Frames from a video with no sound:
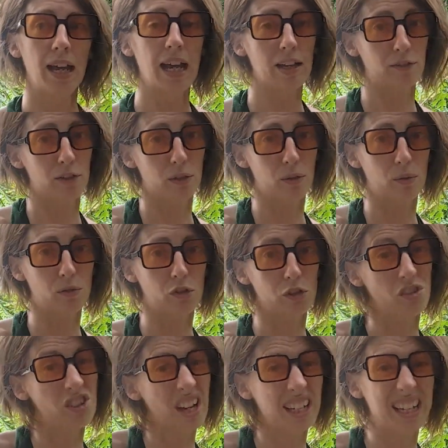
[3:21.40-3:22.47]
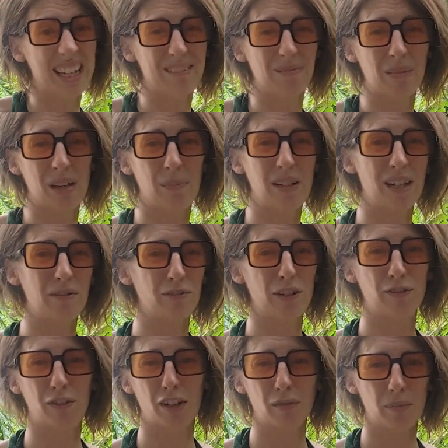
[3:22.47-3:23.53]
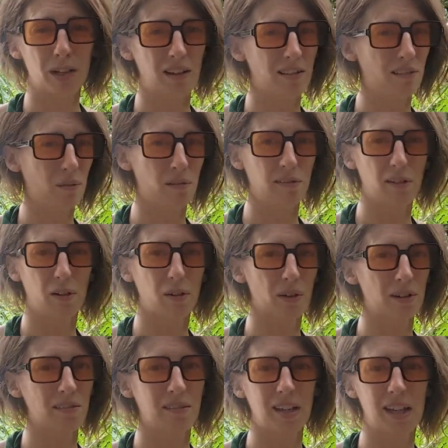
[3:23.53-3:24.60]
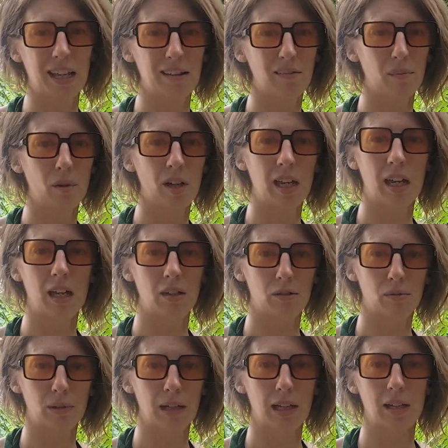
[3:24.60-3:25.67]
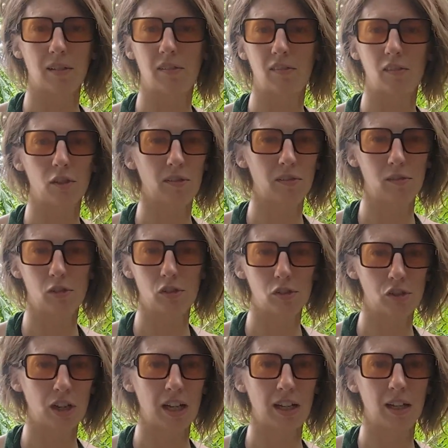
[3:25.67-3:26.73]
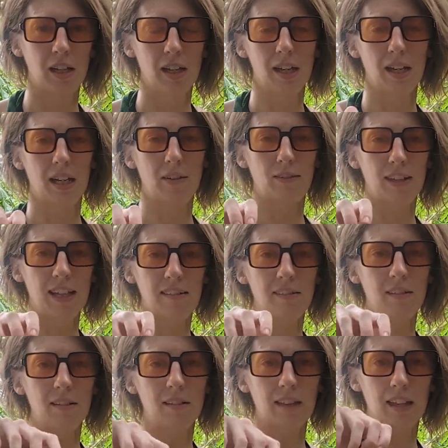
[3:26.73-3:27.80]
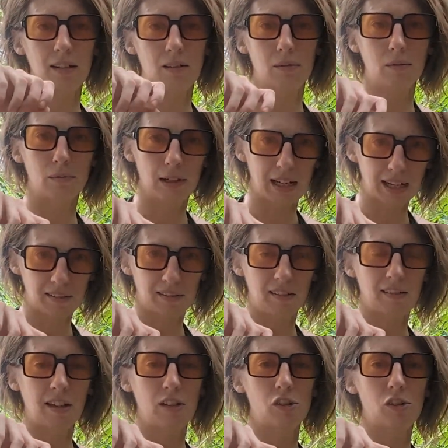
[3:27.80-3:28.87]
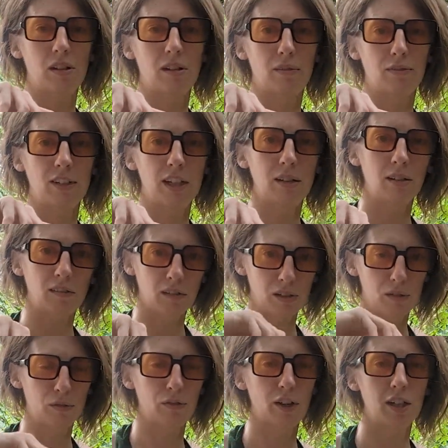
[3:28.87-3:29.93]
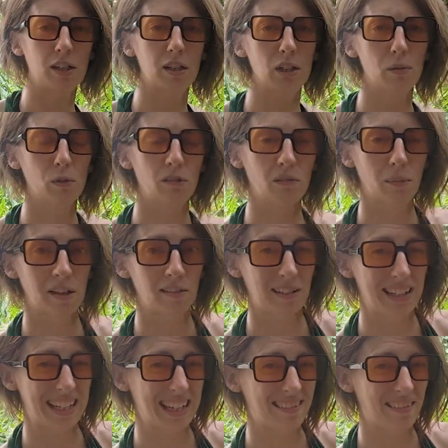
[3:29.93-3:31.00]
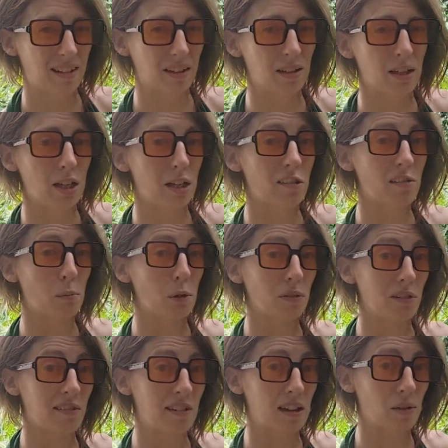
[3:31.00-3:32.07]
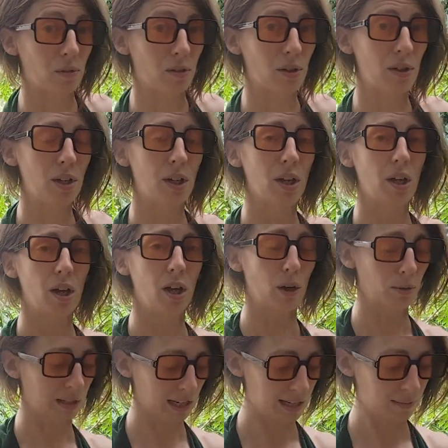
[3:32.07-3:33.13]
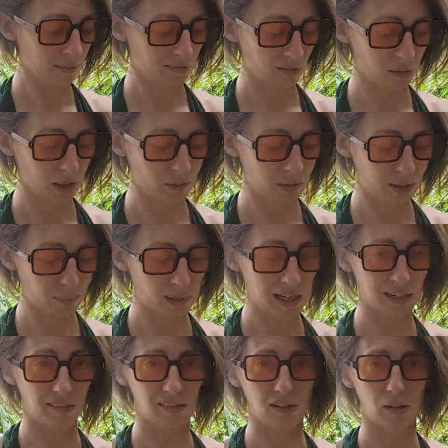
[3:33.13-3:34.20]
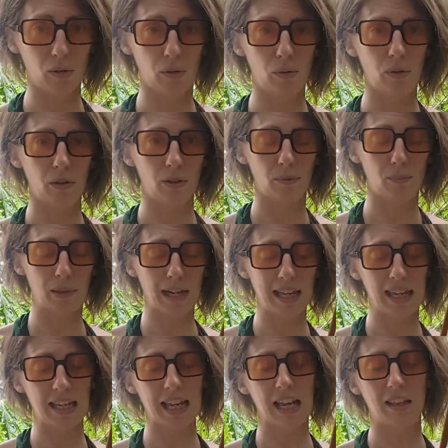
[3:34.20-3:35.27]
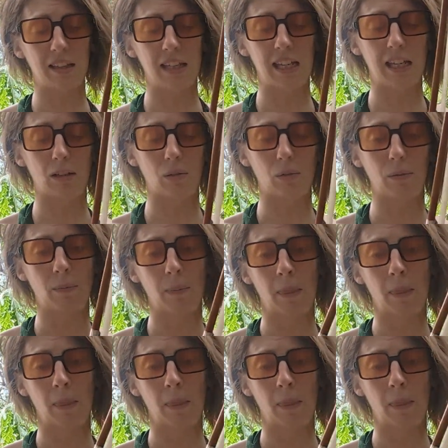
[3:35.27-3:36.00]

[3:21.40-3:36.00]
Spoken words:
if you just check in maybe every 5 minutes or so and say, is my hand relaxed? Just check. And if it isn't, then relax the tension in the fingers, and you'll find that you automatically get a smoother sound. Okay, so going back to playing at the heel.